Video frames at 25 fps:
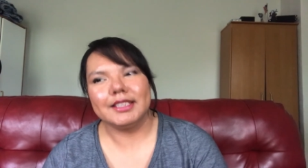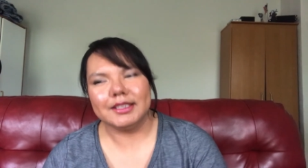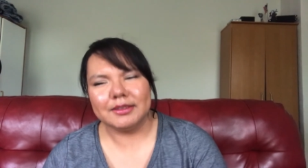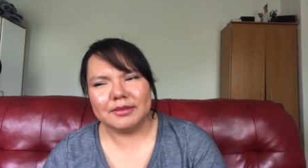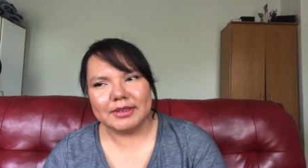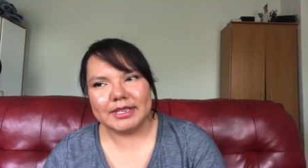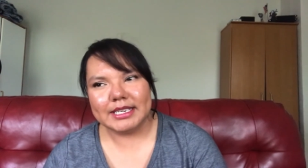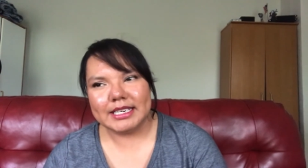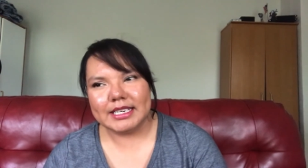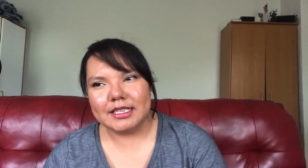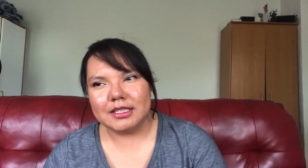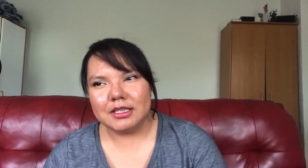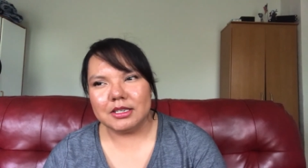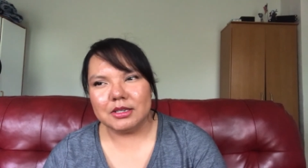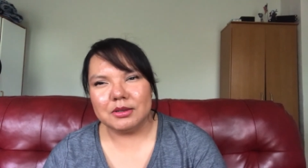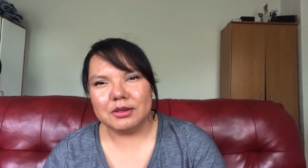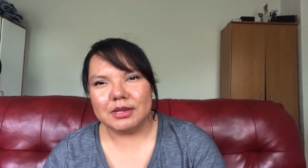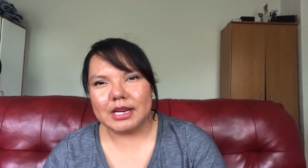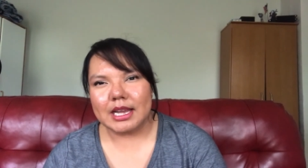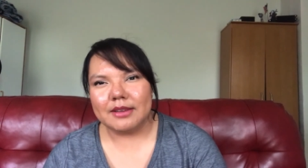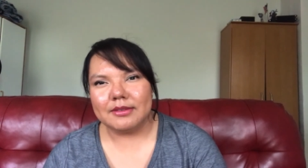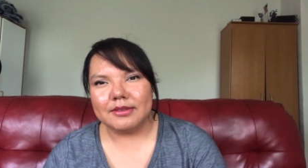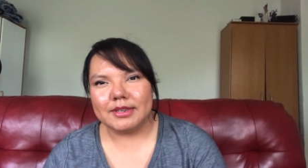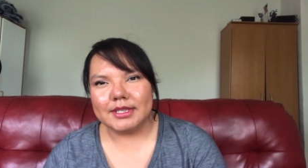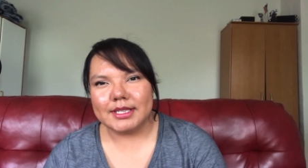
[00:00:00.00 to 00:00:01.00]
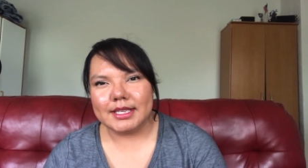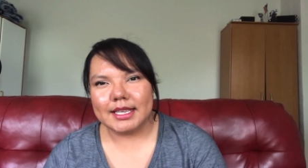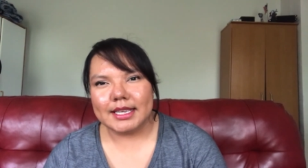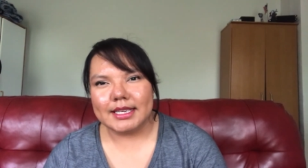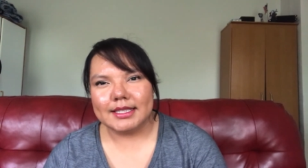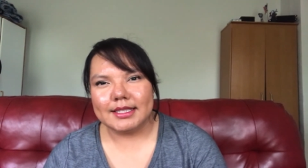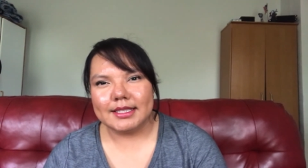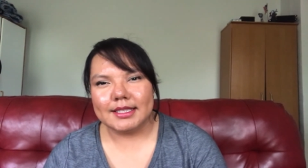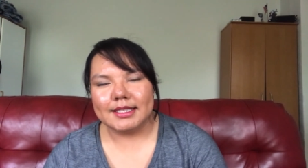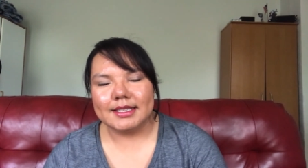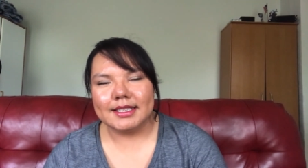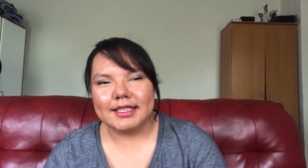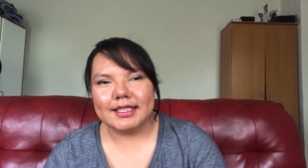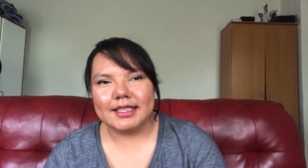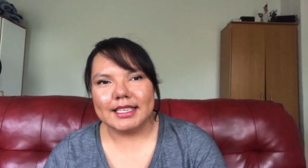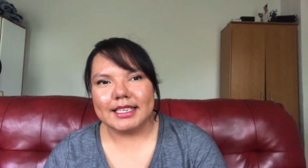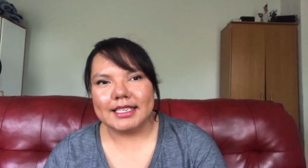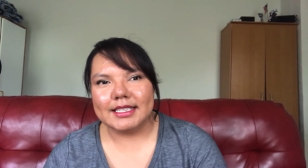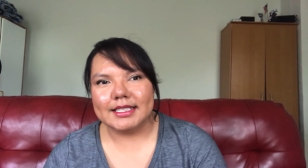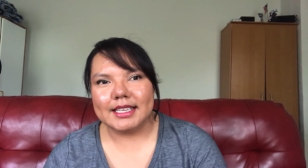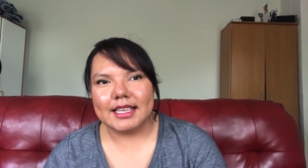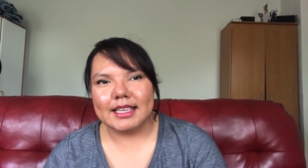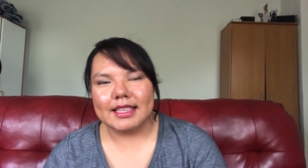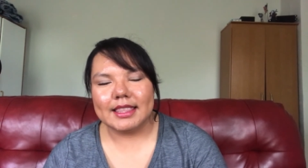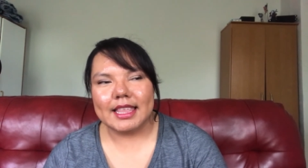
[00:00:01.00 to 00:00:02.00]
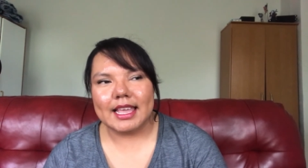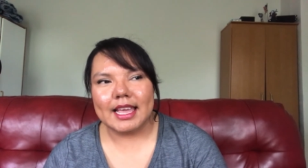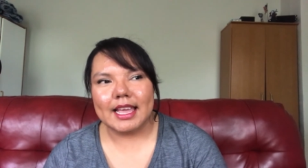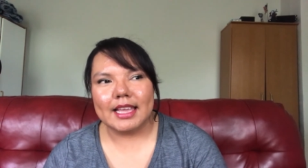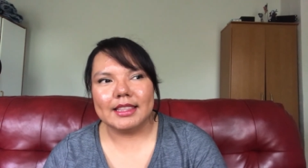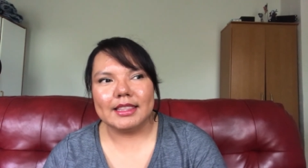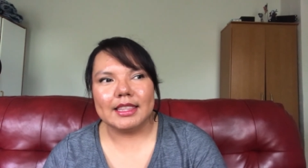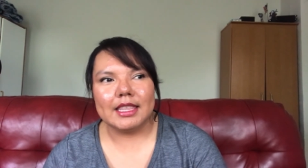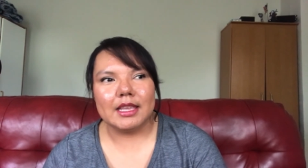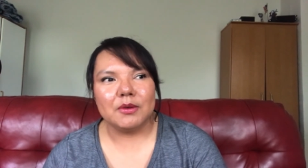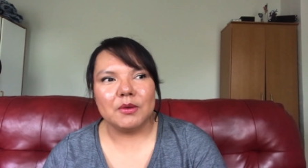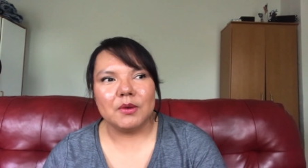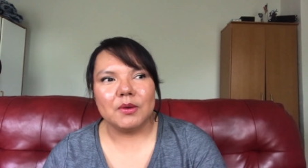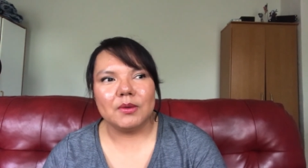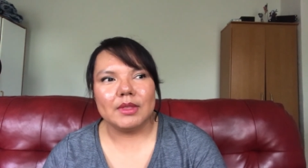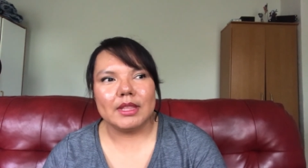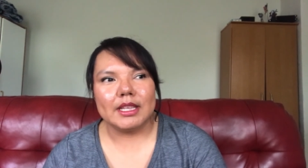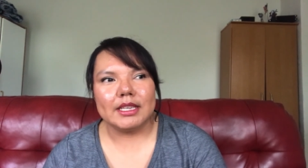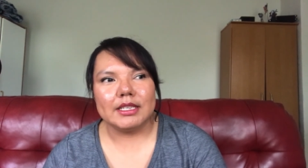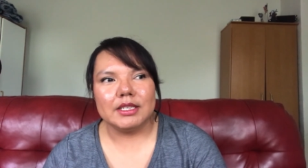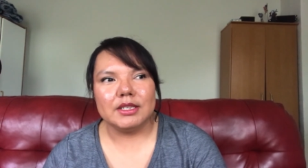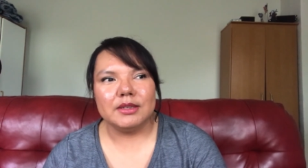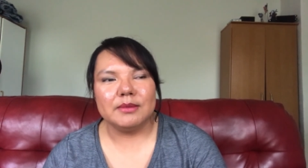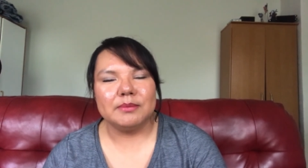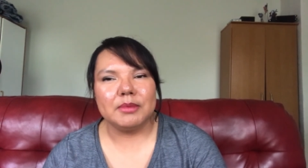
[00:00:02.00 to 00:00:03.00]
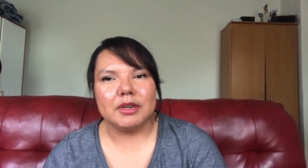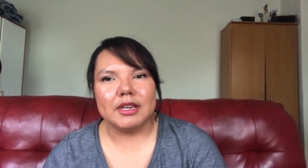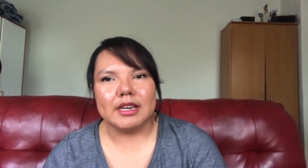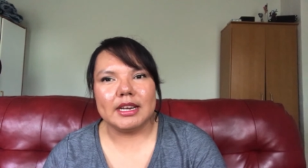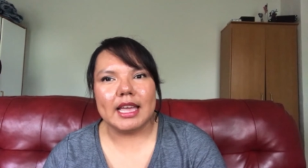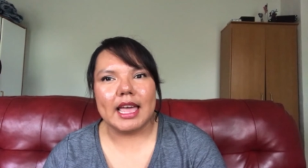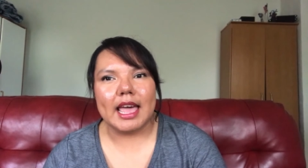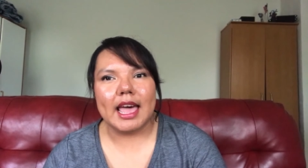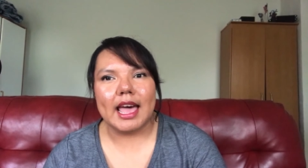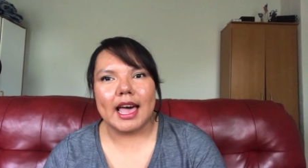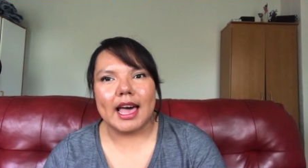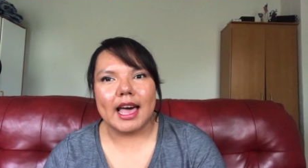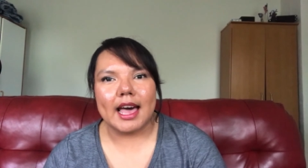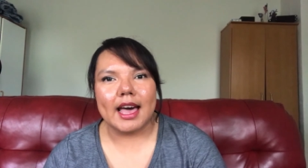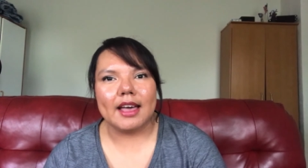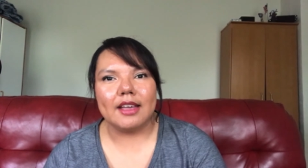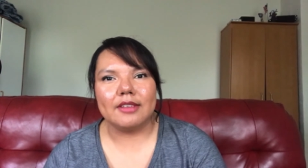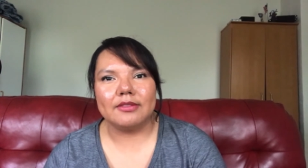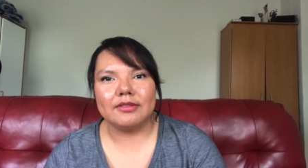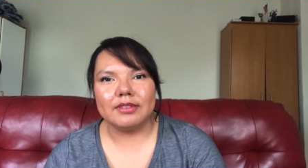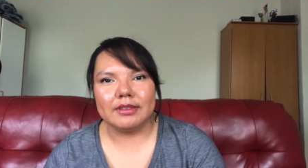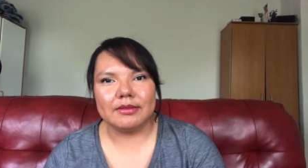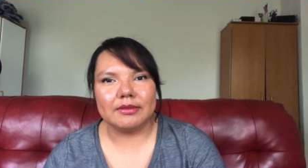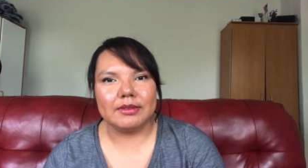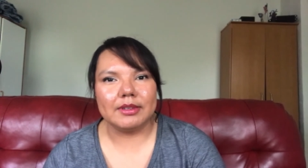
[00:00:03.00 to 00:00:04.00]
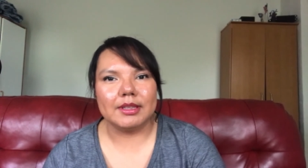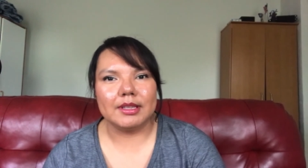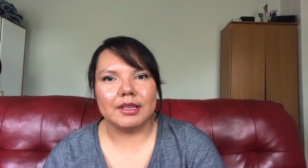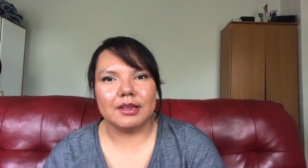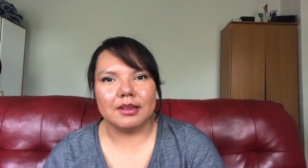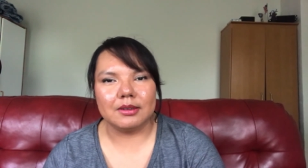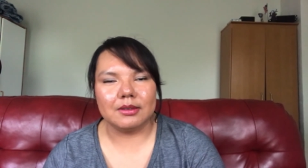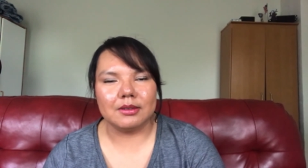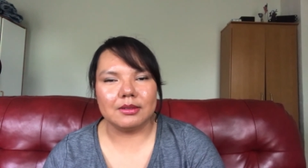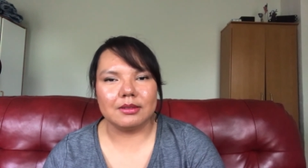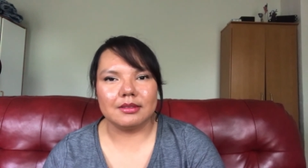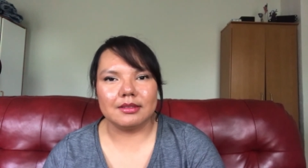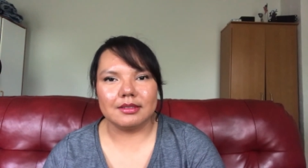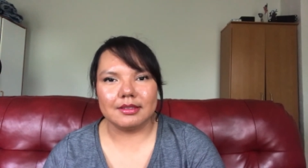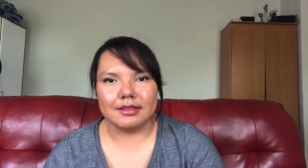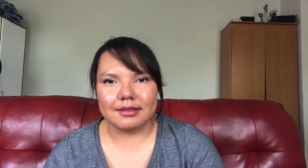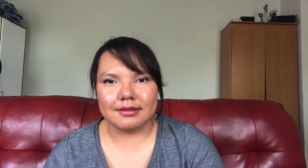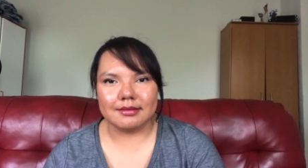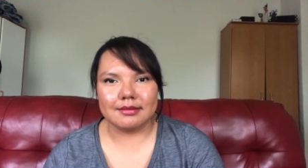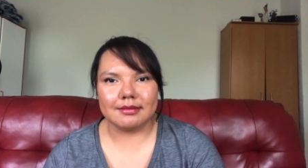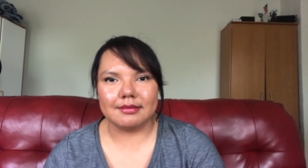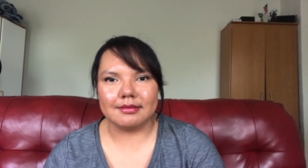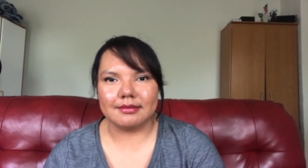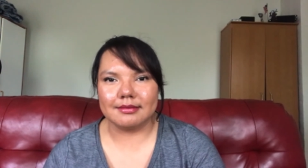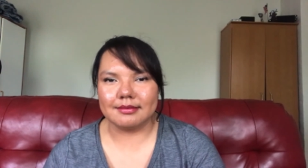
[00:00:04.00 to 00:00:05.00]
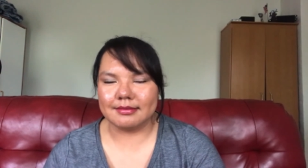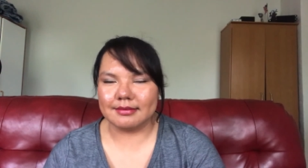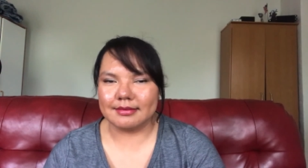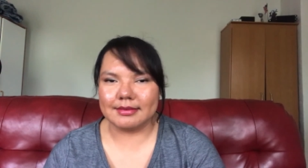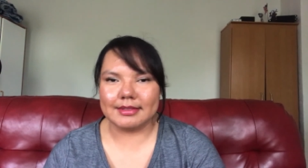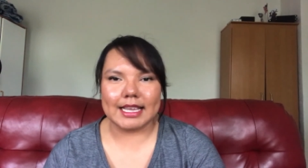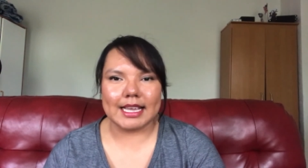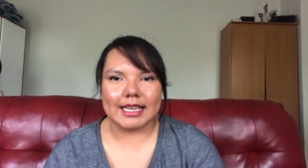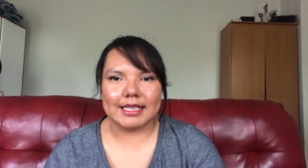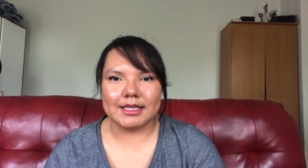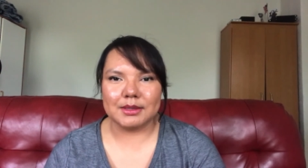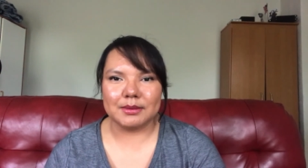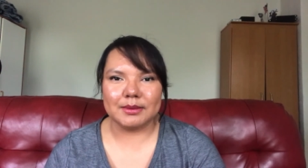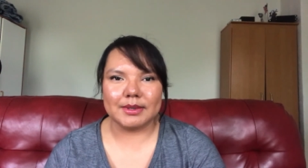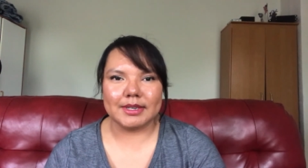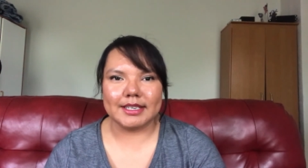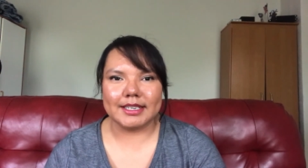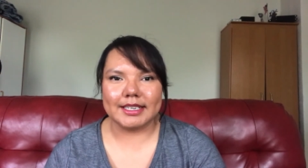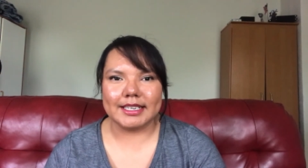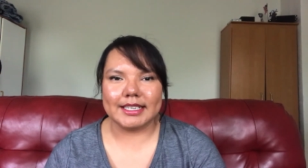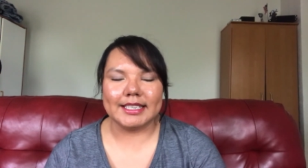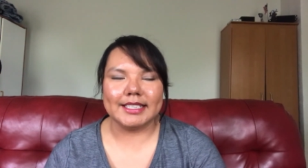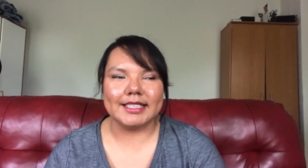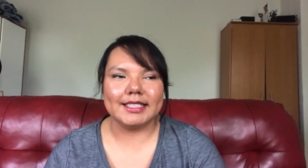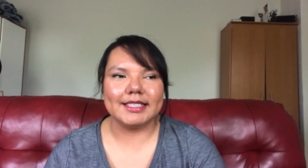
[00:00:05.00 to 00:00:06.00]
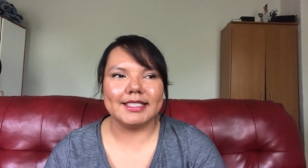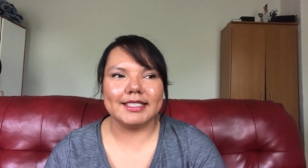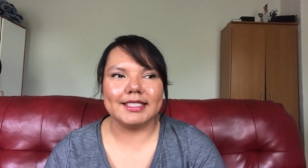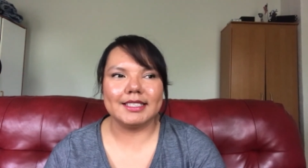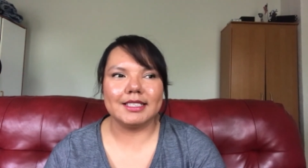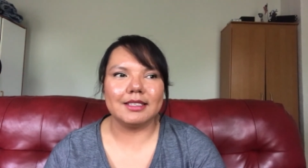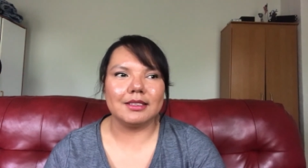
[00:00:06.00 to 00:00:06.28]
When you get your driver's license and things like that, they won't let you put a half, even though that's what it is.